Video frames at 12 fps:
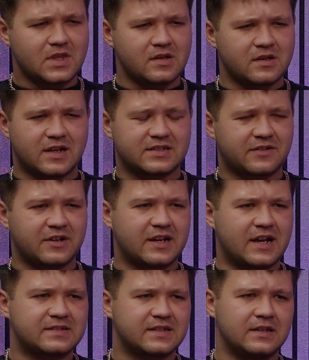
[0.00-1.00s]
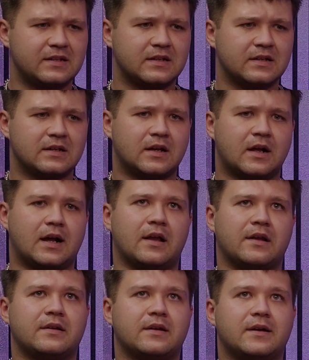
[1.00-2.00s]
18,
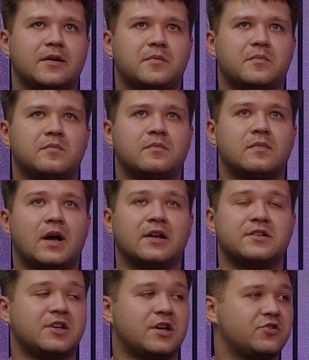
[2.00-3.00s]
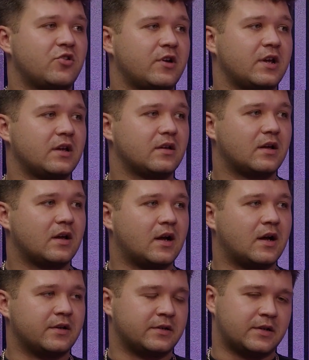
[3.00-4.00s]
and I had surgery on it.
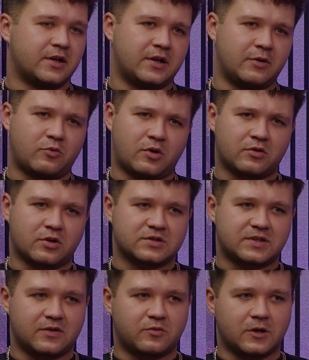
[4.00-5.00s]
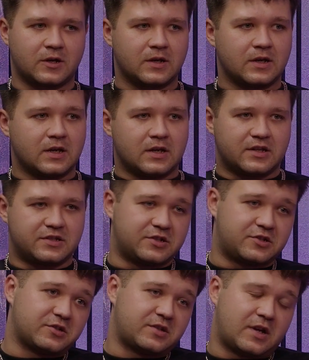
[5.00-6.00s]
And what got said were, this is
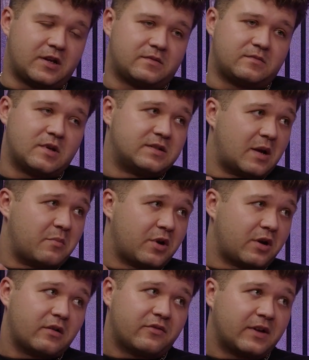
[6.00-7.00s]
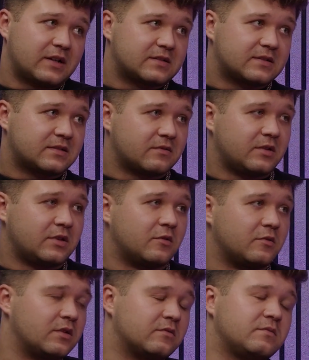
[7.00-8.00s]
just a temporary fix.
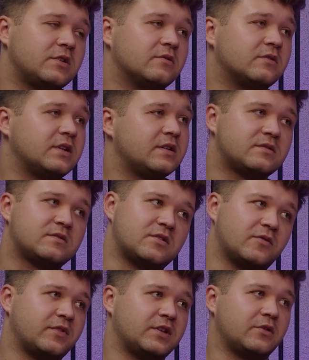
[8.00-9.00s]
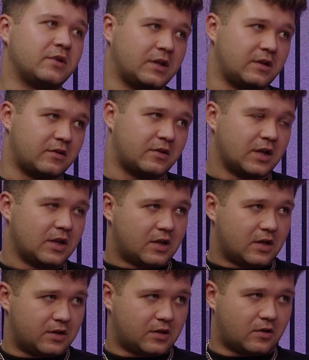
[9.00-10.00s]
You'll need something doing
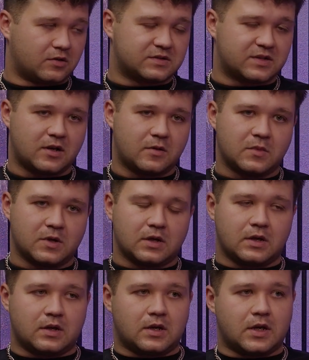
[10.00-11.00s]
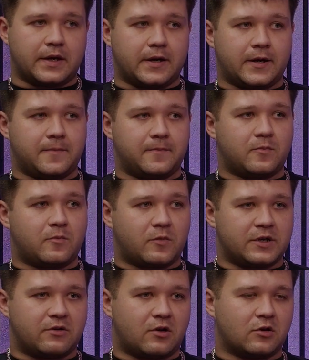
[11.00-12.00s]
in the long term
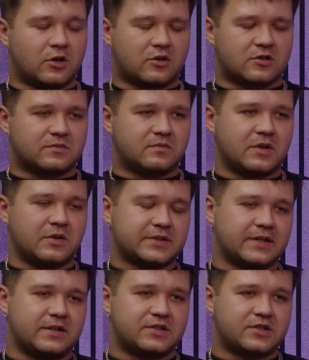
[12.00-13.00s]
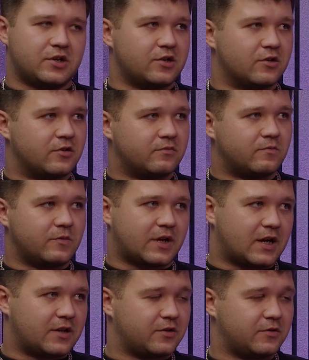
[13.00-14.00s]
when you're older, because it's like you're so young, you
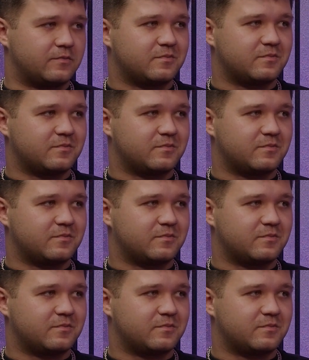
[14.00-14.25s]
can't do